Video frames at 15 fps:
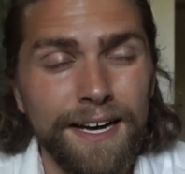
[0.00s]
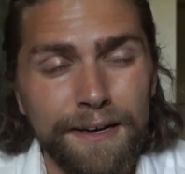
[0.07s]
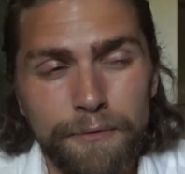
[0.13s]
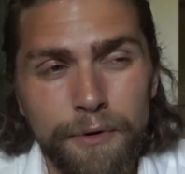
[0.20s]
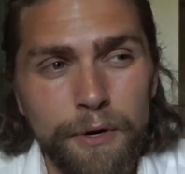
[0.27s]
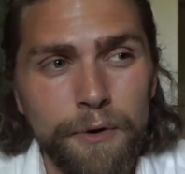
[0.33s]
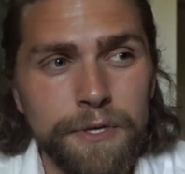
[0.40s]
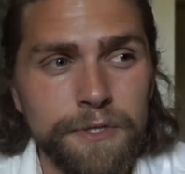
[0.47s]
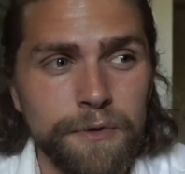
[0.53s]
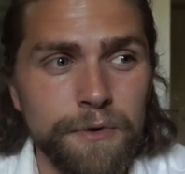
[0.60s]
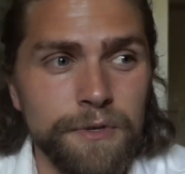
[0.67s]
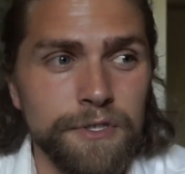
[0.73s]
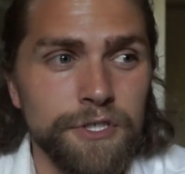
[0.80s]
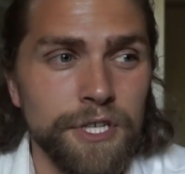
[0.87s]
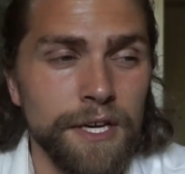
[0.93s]
We always knew he
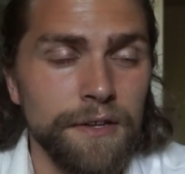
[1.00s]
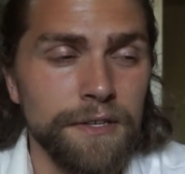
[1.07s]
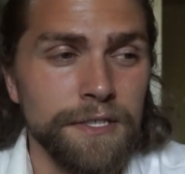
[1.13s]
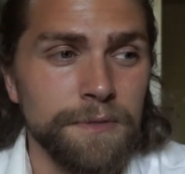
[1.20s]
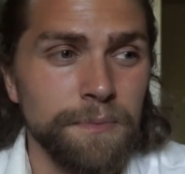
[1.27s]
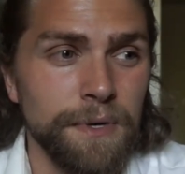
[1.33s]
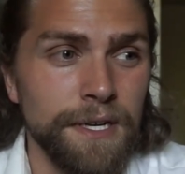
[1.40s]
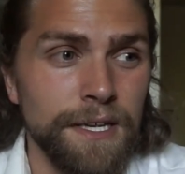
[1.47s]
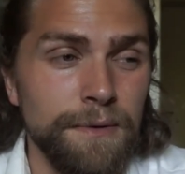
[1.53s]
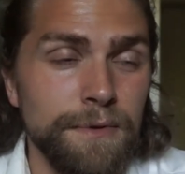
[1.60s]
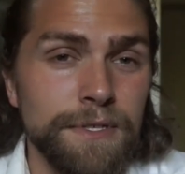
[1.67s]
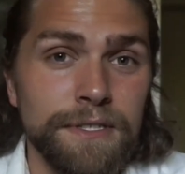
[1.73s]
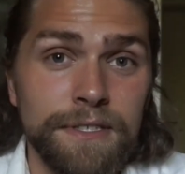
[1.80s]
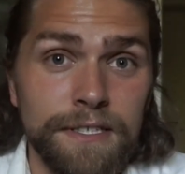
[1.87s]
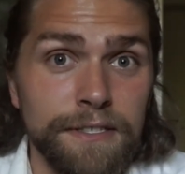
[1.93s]
was jealous, but
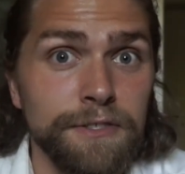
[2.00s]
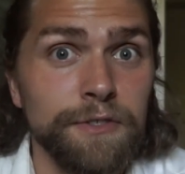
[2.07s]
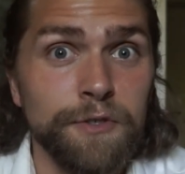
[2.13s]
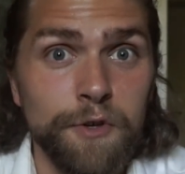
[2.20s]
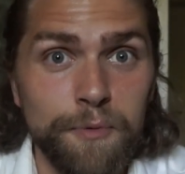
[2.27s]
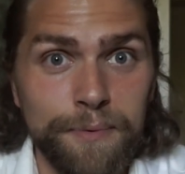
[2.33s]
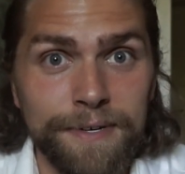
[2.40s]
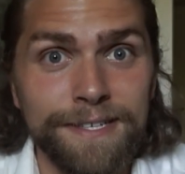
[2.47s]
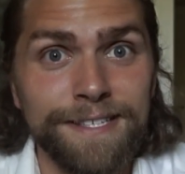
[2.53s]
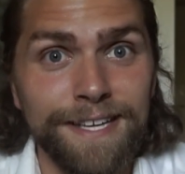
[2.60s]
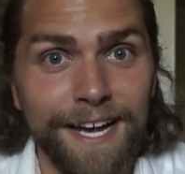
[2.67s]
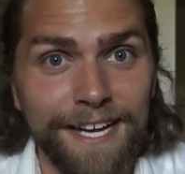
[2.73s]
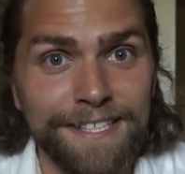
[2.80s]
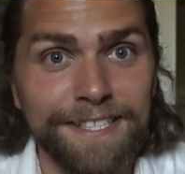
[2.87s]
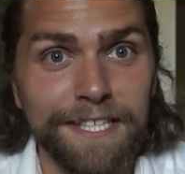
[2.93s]
he's super
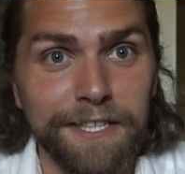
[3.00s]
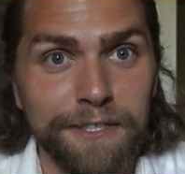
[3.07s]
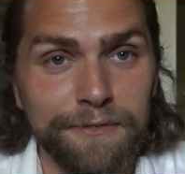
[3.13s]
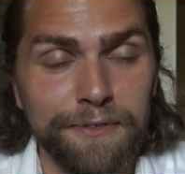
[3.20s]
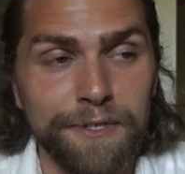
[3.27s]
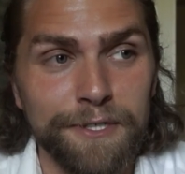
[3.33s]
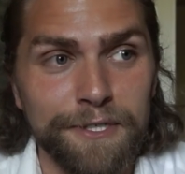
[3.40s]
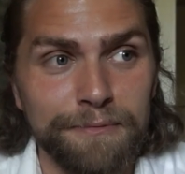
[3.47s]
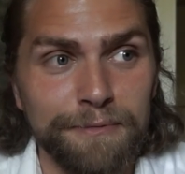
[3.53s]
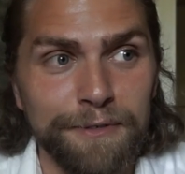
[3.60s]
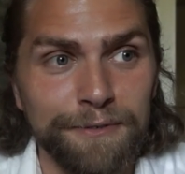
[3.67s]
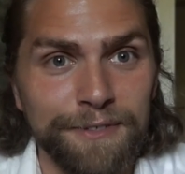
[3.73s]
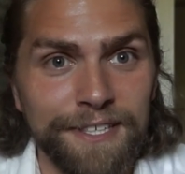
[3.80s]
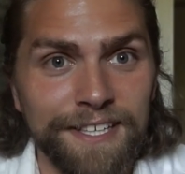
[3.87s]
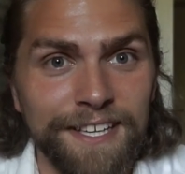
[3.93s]
sassy in the first
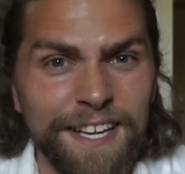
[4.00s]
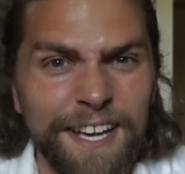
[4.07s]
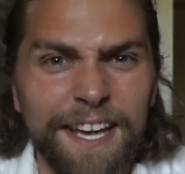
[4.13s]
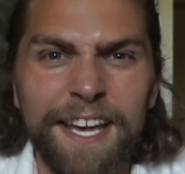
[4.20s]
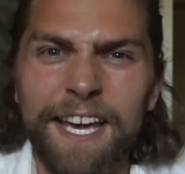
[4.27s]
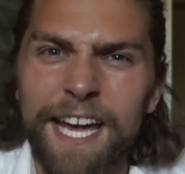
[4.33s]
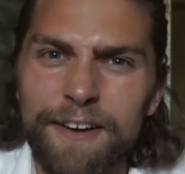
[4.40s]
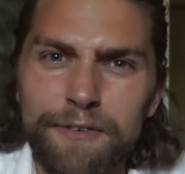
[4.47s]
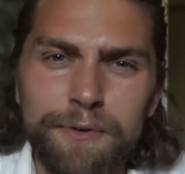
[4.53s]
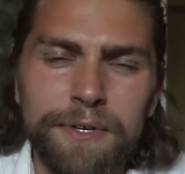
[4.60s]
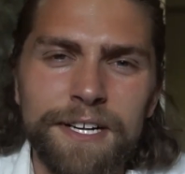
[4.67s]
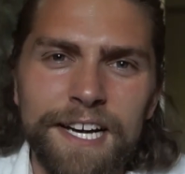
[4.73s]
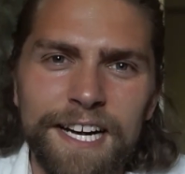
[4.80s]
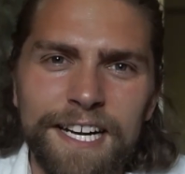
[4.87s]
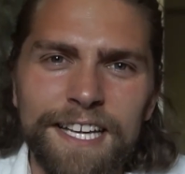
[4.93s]
movie.
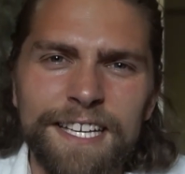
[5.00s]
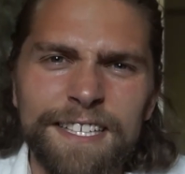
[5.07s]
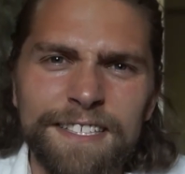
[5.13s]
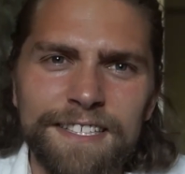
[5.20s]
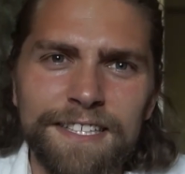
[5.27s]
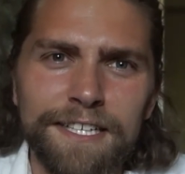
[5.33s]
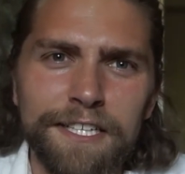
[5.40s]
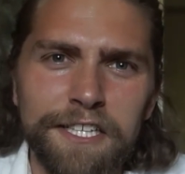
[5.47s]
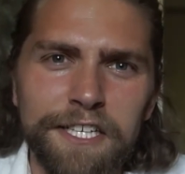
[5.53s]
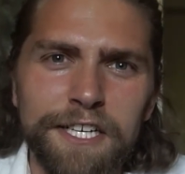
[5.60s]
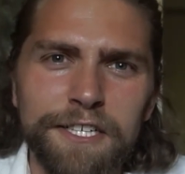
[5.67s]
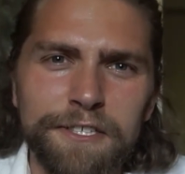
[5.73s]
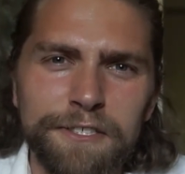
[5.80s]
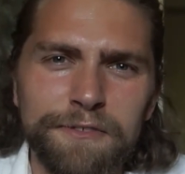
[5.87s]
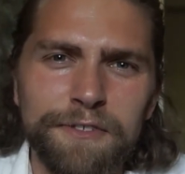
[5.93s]
Everyone kind of is. A lot of the
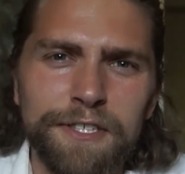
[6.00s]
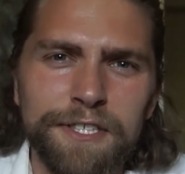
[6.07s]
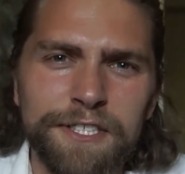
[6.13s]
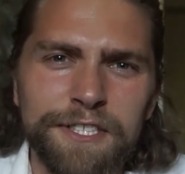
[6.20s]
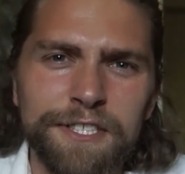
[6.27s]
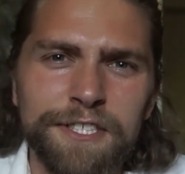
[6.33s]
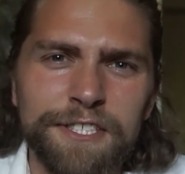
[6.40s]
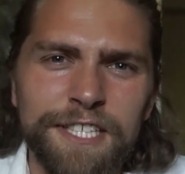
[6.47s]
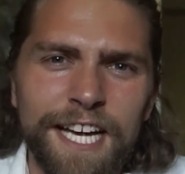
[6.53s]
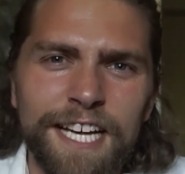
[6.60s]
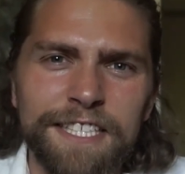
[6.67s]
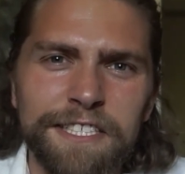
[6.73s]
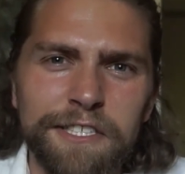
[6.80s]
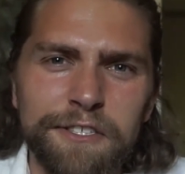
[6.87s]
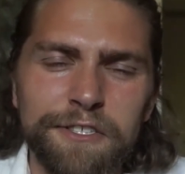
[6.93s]
characters are very
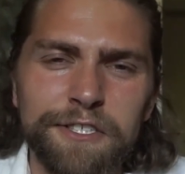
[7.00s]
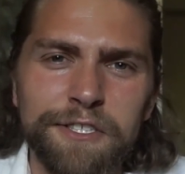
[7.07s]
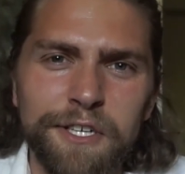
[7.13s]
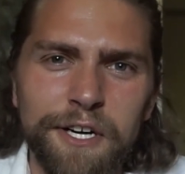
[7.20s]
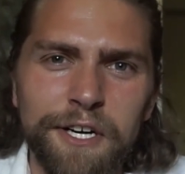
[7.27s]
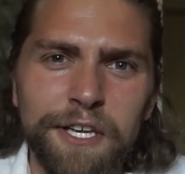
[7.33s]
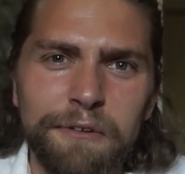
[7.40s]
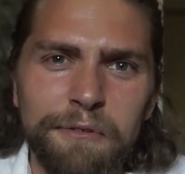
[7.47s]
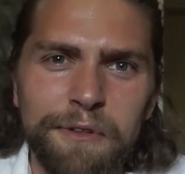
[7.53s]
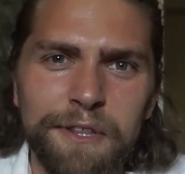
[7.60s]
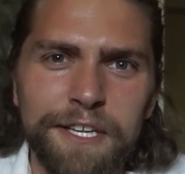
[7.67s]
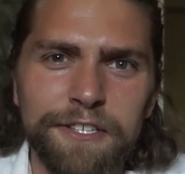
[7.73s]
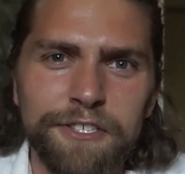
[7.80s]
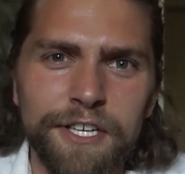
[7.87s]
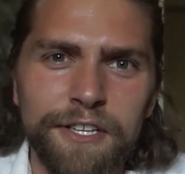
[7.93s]
sassy or snarky with
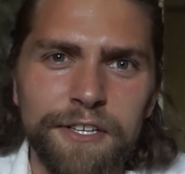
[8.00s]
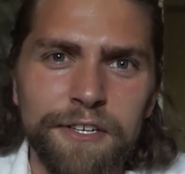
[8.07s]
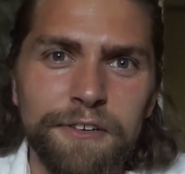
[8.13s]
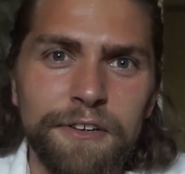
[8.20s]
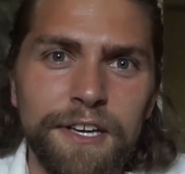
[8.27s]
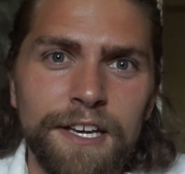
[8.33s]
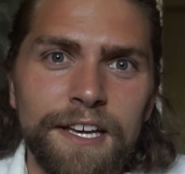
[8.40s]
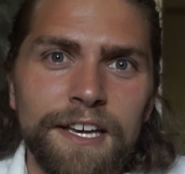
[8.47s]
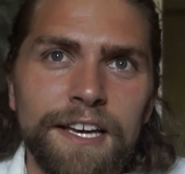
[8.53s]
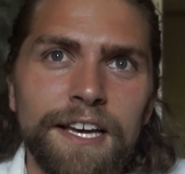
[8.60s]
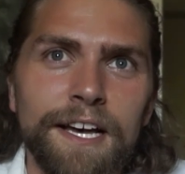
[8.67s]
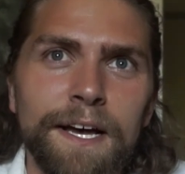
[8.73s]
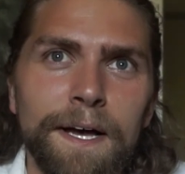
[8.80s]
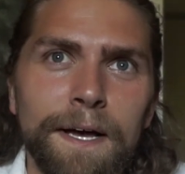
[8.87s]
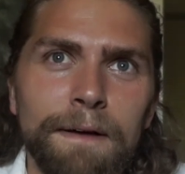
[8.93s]
each other.
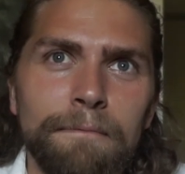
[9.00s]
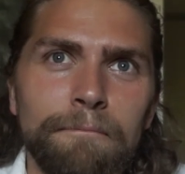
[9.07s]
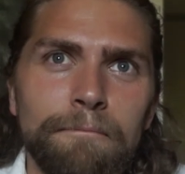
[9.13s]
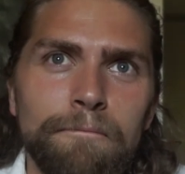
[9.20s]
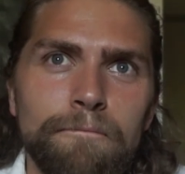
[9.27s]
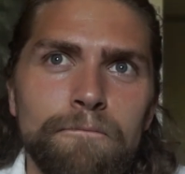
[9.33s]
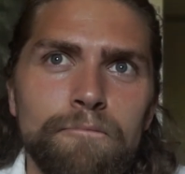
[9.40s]
And